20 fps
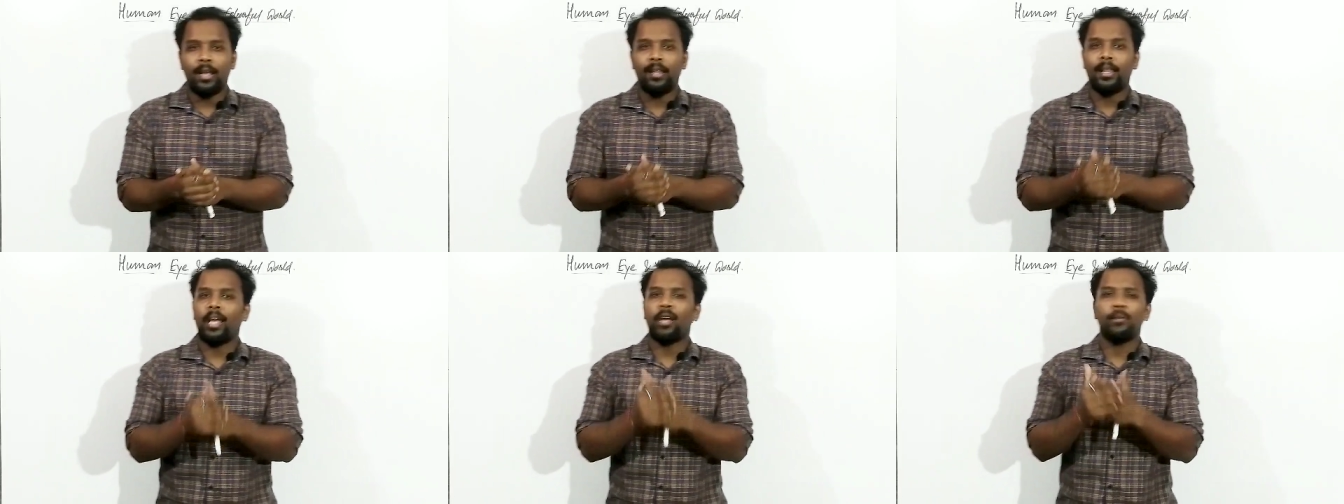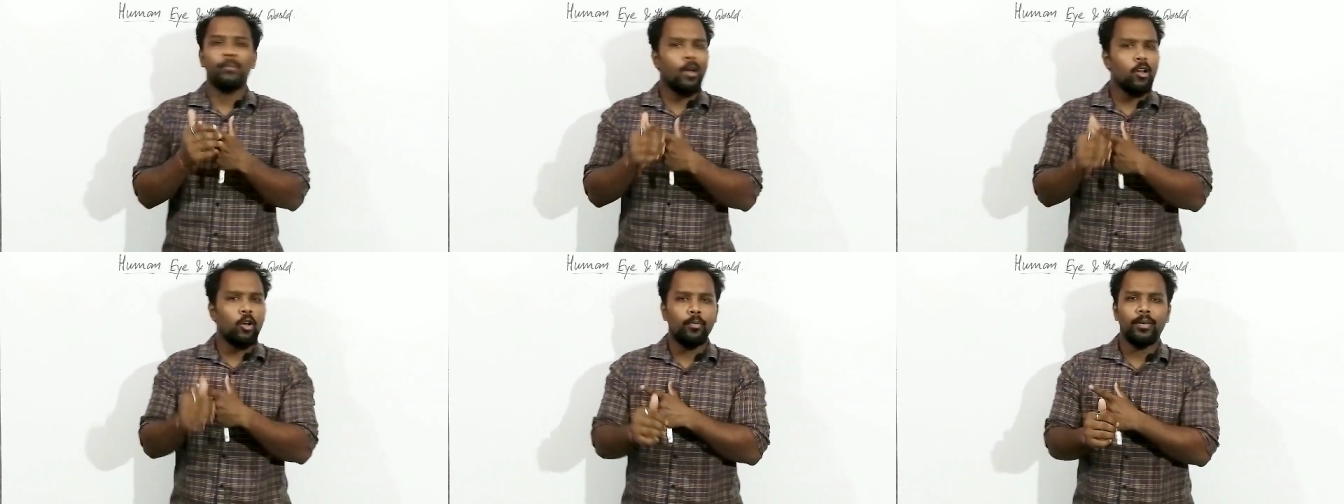like
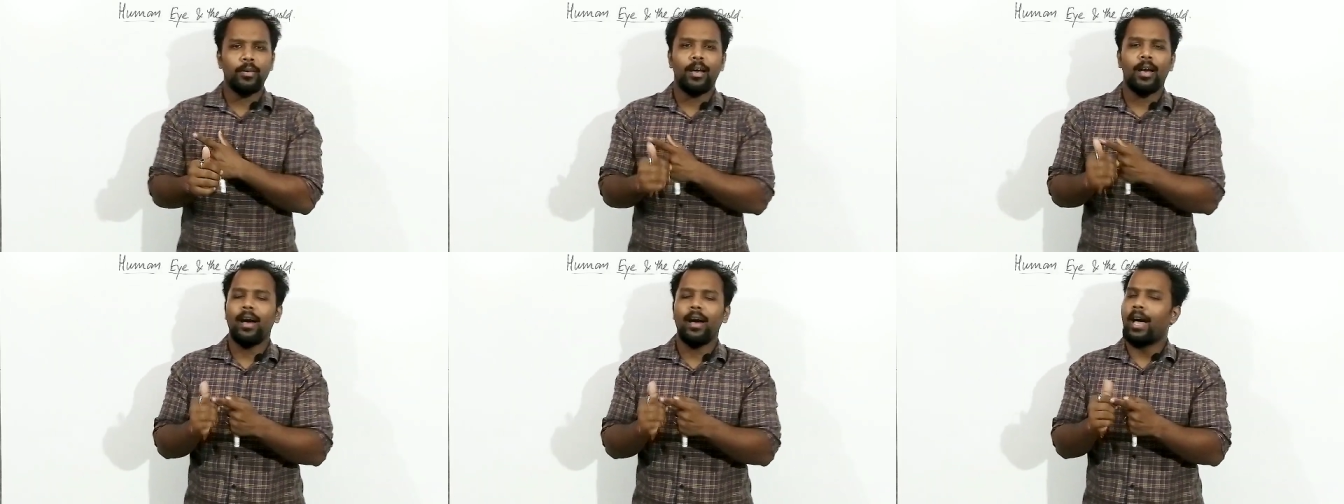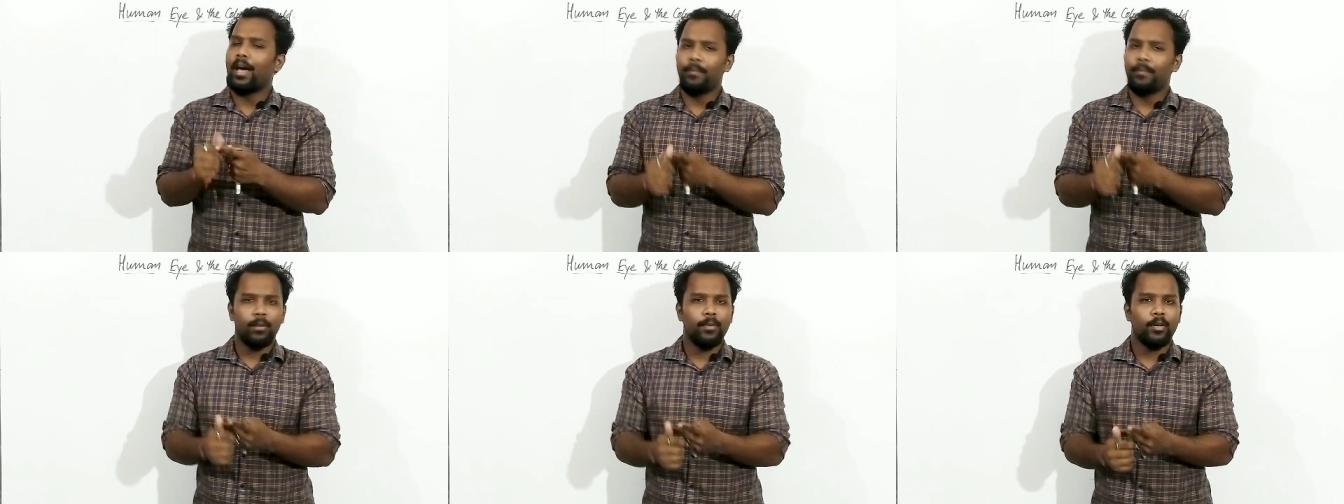myopia,
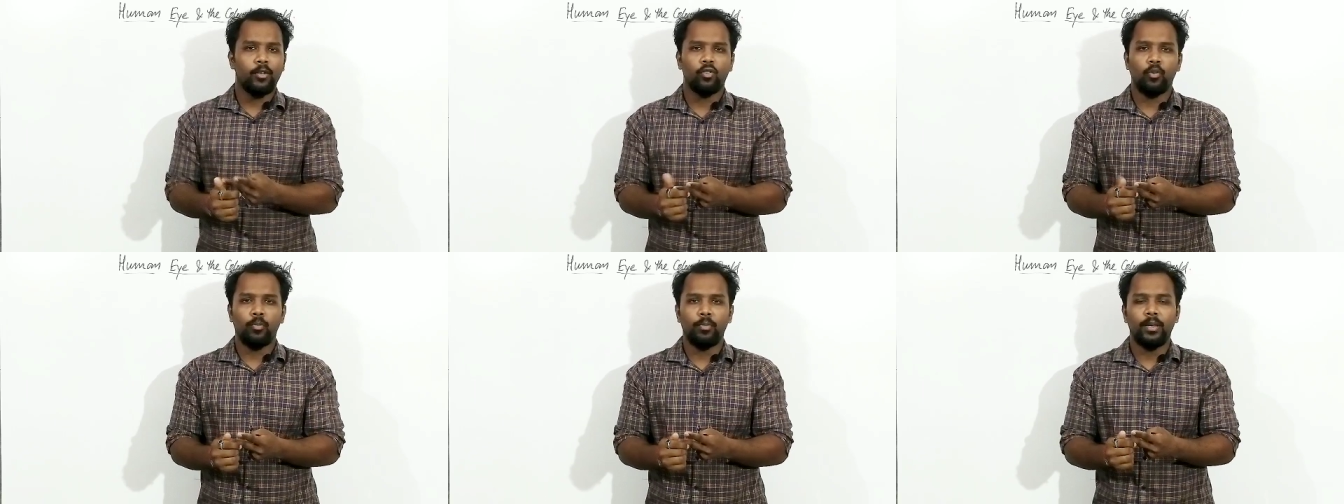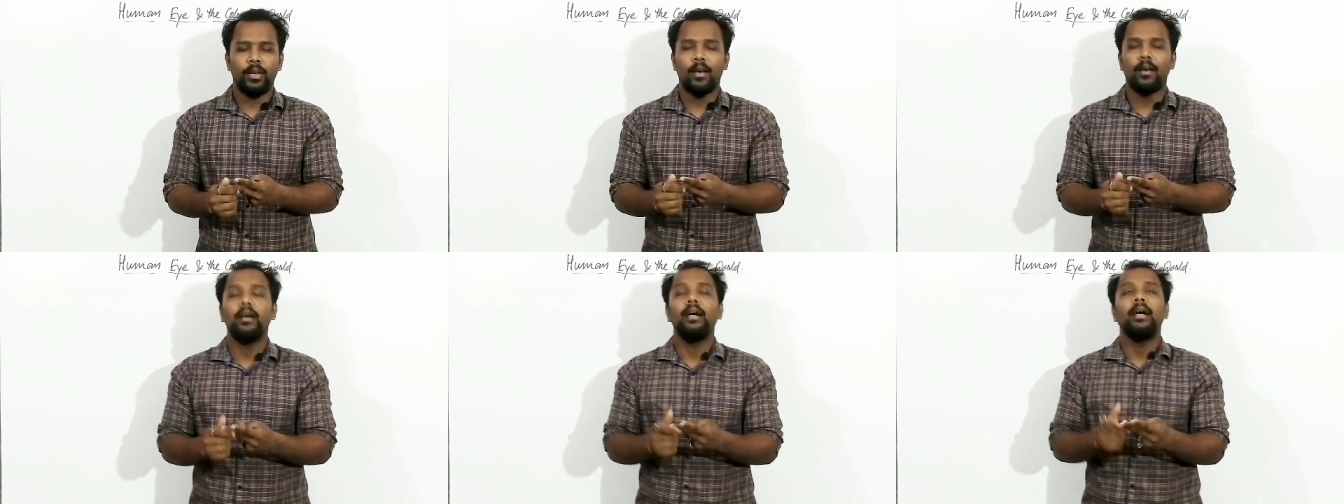
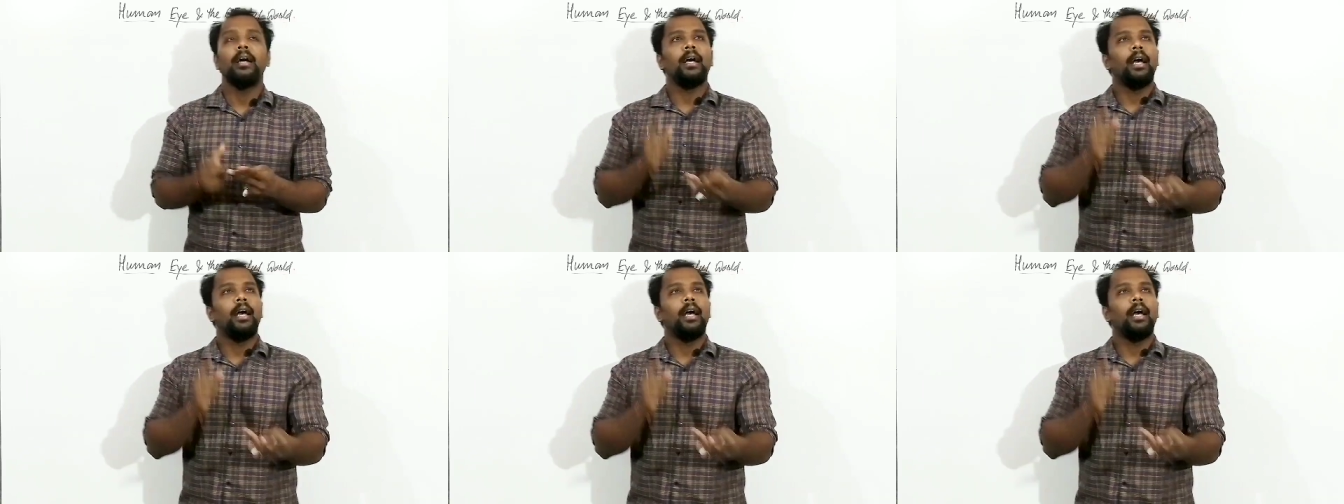hypermetropia,